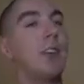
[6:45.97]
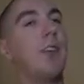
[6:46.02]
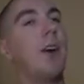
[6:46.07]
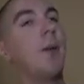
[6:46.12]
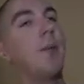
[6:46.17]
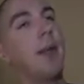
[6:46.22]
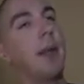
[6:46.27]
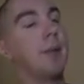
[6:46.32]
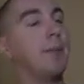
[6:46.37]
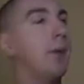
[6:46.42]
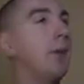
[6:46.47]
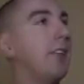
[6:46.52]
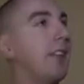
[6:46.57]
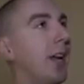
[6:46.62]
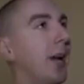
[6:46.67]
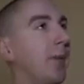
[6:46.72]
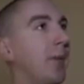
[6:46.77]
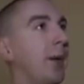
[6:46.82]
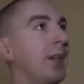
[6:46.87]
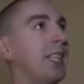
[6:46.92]
So if I'm like moving
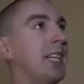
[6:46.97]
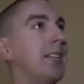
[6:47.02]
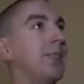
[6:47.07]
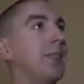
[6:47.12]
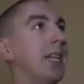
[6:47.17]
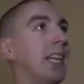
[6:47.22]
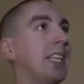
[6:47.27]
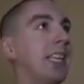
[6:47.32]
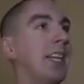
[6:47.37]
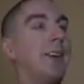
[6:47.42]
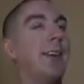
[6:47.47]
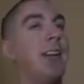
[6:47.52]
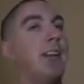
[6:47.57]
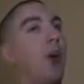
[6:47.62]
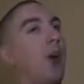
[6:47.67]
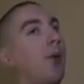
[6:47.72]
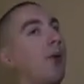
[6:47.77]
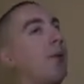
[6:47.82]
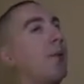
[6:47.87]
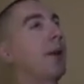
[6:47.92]
up on the objective, I
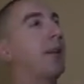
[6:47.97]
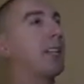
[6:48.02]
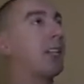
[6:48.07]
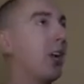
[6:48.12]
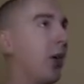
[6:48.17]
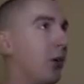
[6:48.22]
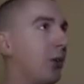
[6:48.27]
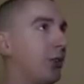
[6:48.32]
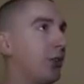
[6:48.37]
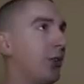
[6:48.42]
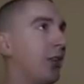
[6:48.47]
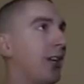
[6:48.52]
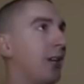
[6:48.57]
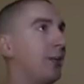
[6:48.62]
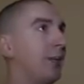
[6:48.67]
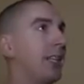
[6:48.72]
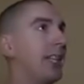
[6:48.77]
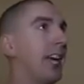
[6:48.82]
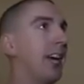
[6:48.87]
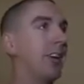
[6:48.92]
know I'm about to go into
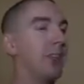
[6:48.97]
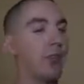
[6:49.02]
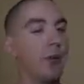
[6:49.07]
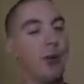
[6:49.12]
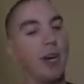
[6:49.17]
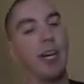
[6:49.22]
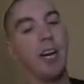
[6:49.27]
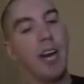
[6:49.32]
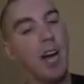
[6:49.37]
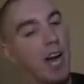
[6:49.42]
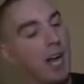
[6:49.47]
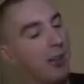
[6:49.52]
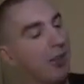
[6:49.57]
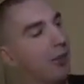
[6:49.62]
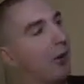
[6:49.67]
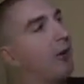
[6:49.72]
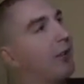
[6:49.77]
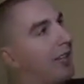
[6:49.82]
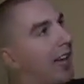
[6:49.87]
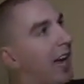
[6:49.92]
enemy territory, I'll
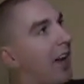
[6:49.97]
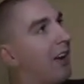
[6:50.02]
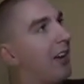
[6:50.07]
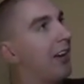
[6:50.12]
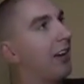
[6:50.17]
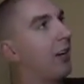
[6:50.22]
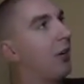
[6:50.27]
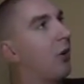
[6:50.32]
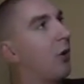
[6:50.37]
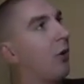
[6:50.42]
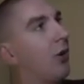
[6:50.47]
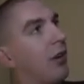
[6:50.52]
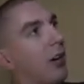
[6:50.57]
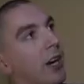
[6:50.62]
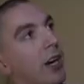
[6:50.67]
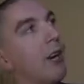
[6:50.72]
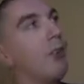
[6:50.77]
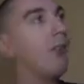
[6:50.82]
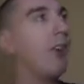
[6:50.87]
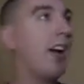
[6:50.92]
throw it down in the
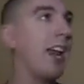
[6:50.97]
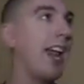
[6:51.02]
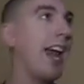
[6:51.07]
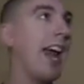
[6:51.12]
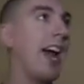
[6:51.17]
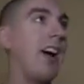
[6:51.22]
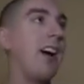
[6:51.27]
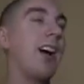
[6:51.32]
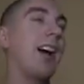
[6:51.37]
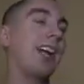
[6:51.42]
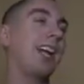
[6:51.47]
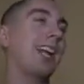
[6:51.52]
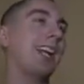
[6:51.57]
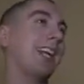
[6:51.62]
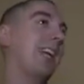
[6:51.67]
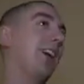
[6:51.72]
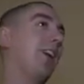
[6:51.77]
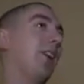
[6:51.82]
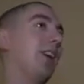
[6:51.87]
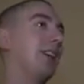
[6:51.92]
corner, run out, I get
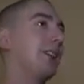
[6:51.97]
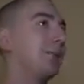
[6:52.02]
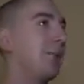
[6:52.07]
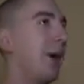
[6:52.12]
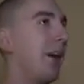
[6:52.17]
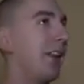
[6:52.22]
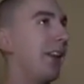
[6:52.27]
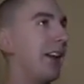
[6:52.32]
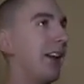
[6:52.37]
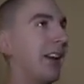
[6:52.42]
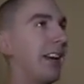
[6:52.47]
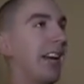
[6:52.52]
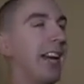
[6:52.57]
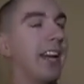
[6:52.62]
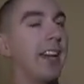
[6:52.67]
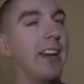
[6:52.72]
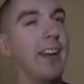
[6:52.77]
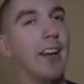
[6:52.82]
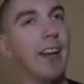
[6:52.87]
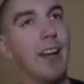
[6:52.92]
killed, I spawn there
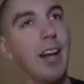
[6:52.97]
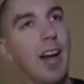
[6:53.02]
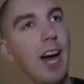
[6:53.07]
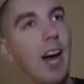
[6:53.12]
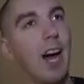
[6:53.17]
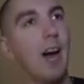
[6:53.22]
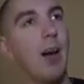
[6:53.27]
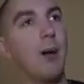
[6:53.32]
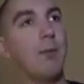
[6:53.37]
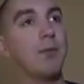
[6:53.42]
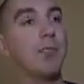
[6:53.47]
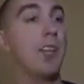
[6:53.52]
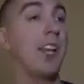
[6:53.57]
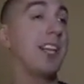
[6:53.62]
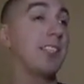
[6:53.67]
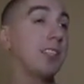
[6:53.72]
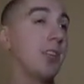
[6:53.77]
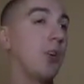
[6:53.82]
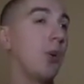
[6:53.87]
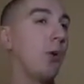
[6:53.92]
again. So
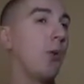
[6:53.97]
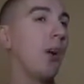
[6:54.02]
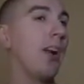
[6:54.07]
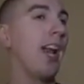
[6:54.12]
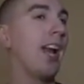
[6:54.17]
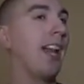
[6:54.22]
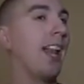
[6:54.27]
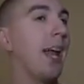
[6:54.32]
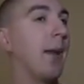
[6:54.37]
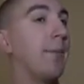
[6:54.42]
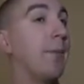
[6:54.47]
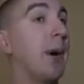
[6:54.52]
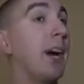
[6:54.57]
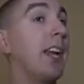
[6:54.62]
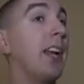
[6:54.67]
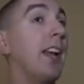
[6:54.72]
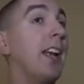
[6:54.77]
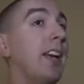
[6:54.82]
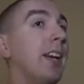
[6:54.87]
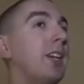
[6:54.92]
that's a cool one I like.
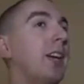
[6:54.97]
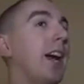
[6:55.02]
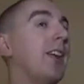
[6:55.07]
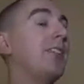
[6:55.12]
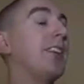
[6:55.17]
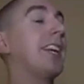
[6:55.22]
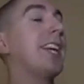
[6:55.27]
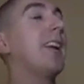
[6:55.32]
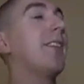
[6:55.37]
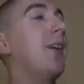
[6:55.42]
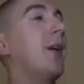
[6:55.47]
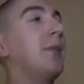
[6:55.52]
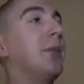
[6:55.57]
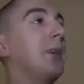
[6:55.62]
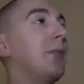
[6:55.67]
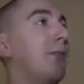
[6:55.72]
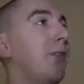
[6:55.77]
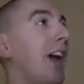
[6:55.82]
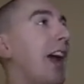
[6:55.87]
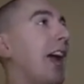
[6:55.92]
But you have to give up
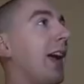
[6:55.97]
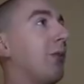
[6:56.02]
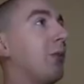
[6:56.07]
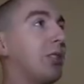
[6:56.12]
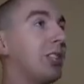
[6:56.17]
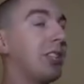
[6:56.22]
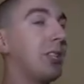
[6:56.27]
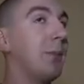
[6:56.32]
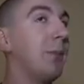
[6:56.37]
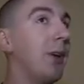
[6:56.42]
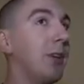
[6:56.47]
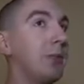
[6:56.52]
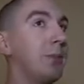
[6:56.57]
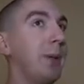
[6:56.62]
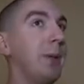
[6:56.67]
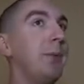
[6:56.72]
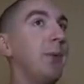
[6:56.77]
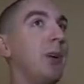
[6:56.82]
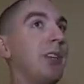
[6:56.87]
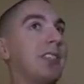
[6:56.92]
your frag, which to most
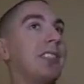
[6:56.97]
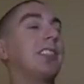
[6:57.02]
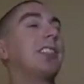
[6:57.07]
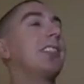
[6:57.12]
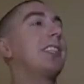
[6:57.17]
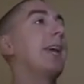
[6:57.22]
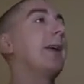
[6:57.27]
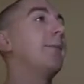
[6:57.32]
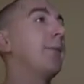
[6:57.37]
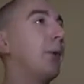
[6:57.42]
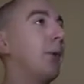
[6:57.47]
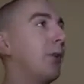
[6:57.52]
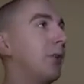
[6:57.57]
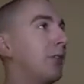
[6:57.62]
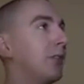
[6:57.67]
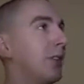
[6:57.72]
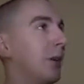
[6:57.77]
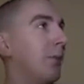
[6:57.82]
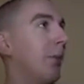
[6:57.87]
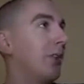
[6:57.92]
people is a
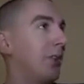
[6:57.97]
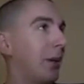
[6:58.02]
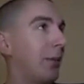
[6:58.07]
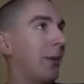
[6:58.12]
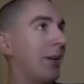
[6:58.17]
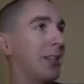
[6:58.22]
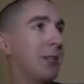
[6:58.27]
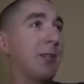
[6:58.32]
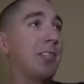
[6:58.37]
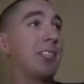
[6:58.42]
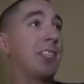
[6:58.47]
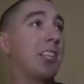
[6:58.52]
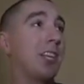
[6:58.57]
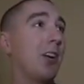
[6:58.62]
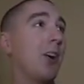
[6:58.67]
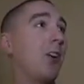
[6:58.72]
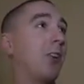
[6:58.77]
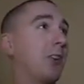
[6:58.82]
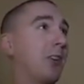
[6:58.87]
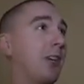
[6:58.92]
staple to multiplayer, especially in
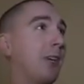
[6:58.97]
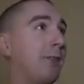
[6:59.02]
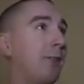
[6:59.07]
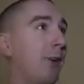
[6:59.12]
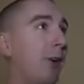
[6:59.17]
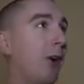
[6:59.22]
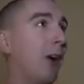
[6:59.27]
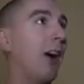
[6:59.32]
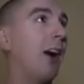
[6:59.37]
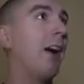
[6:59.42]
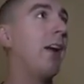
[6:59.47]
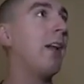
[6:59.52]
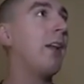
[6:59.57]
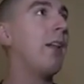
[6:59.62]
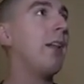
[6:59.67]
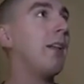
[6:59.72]
Call of Duty 4.